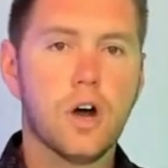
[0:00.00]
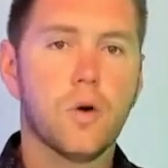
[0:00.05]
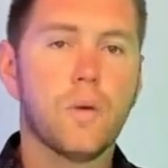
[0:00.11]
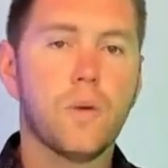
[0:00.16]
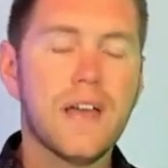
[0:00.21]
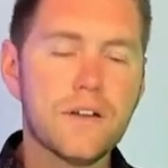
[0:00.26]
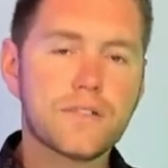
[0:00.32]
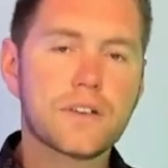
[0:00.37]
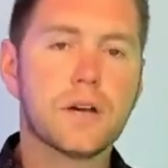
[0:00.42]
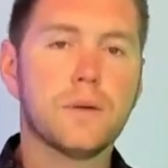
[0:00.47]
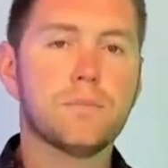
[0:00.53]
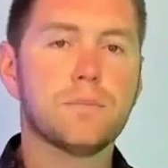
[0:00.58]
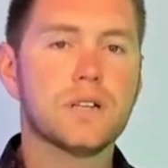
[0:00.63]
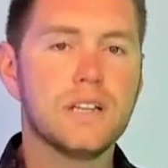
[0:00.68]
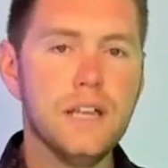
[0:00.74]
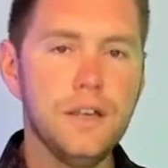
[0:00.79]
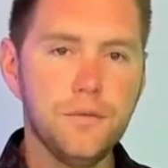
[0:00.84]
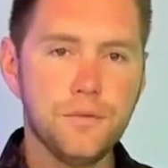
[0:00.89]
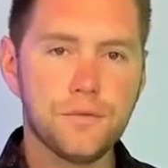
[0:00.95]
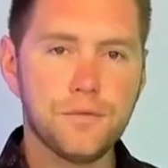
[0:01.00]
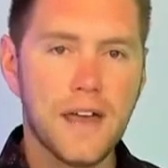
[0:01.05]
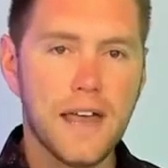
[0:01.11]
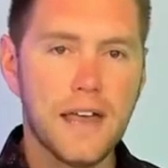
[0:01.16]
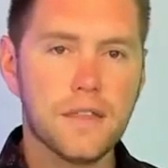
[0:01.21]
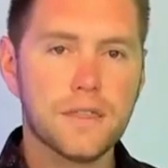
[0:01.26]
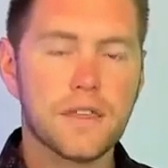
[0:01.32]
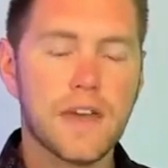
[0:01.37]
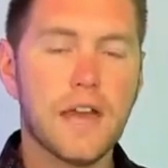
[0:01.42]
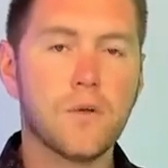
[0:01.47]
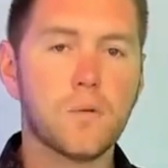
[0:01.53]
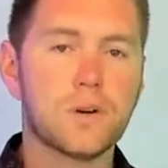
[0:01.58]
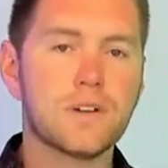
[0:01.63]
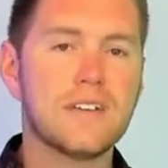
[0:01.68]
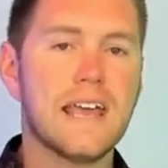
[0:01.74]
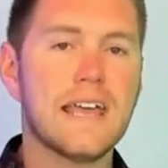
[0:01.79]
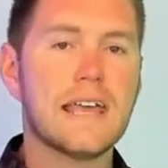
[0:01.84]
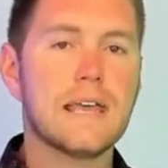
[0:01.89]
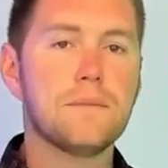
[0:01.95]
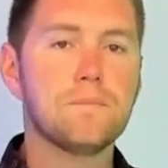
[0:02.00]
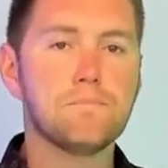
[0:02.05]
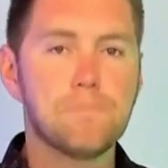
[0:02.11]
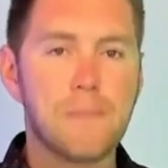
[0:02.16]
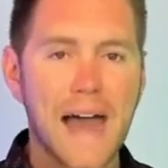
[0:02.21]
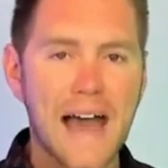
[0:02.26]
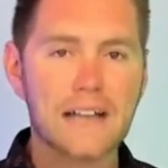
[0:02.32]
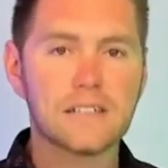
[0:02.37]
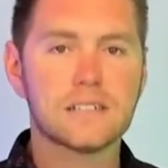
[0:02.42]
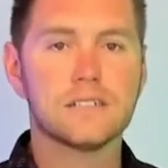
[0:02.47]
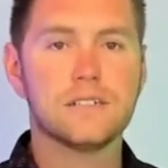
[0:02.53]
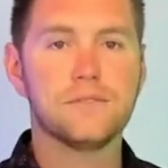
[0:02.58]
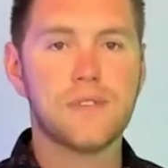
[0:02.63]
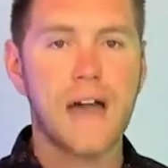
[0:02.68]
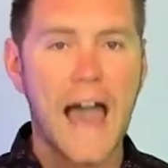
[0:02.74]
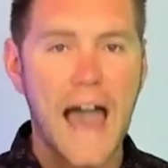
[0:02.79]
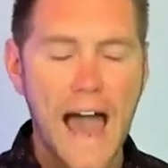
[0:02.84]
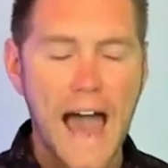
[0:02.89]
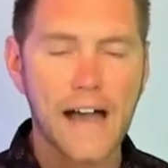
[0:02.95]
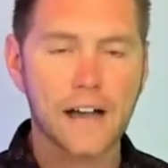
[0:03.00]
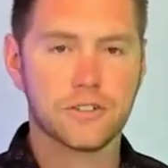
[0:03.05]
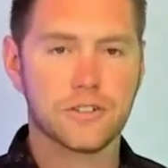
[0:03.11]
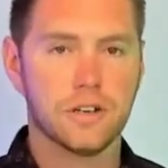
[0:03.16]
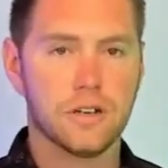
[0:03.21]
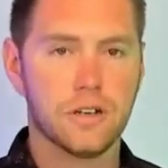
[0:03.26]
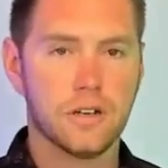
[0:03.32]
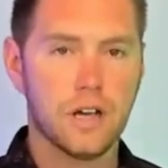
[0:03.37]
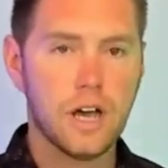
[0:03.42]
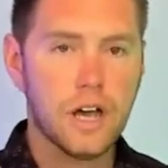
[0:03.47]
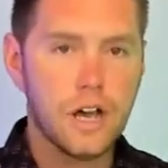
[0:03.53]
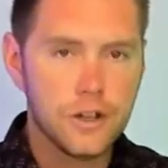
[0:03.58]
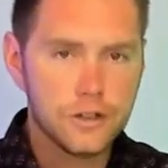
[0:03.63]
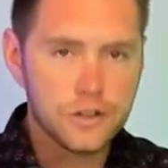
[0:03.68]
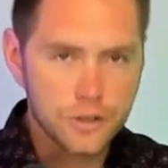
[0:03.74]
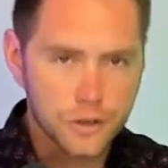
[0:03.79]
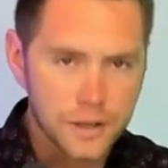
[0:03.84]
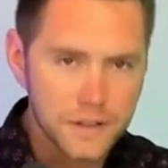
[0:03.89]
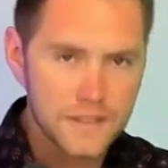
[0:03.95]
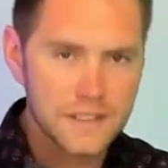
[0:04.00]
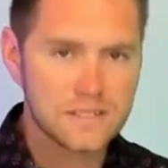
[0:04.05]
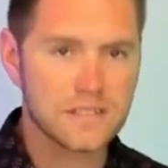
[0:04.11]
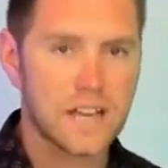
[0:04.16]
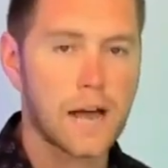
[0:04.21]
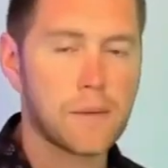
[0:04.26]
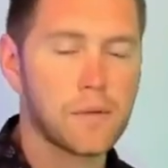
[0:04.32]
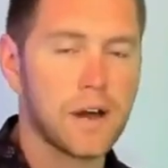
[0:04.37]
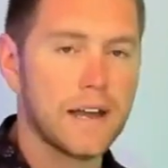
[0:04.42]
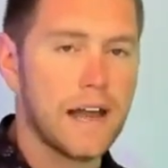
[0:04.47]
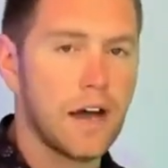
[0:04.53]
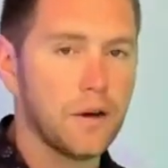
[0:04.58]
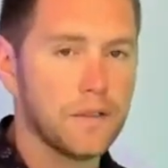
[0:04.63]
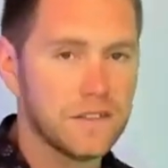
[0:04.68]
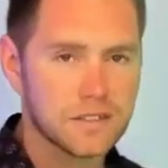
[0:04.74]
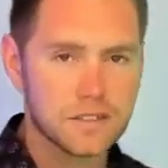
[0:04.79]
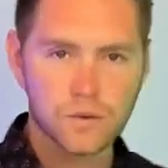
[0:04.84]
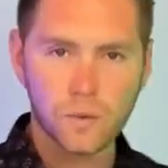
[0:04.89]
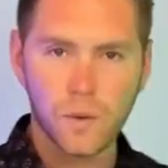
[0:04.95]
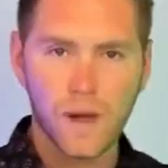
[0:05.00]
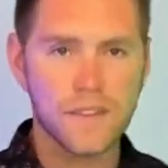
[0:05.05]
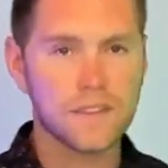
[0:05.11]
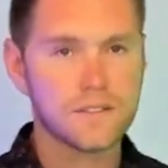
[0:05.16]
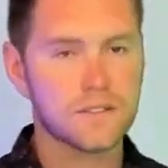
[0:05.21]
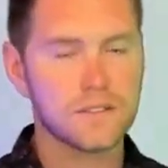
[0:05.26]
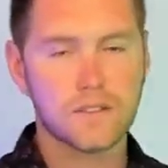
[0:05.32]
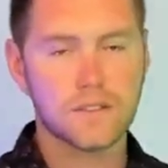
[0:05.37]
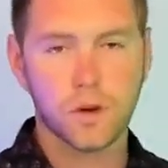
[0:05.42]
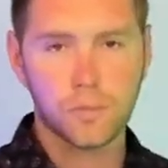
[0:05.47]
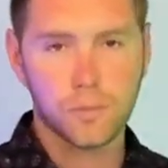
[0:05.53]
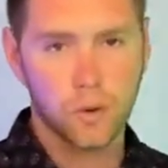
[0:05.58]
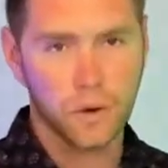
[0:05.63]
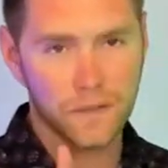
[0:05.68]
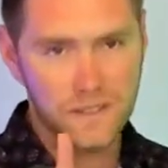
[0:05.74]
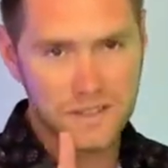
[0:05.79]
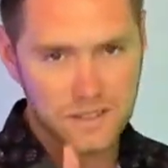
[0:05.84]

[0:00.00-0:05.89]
We have complete faith, and we're taking massive action during this time right now. And this is why this is so important.